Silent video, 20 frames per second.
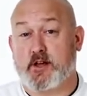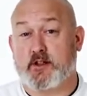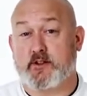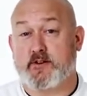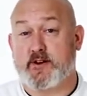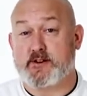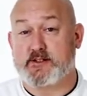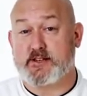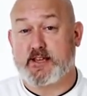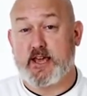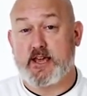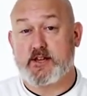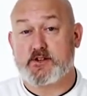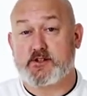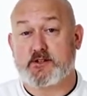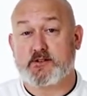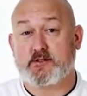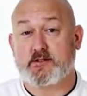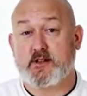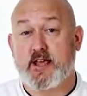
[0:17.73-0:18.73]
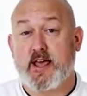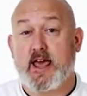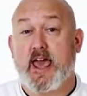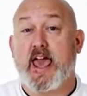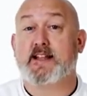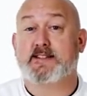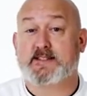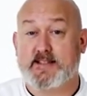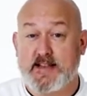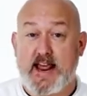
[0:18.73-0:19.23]
of Culinary Education,
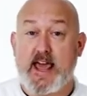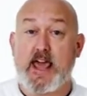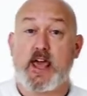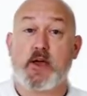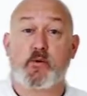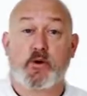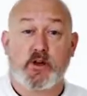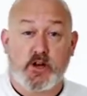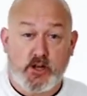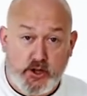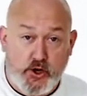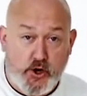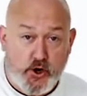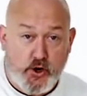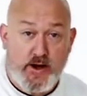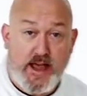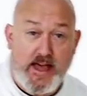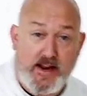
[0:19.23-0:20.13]
and today we're going to learn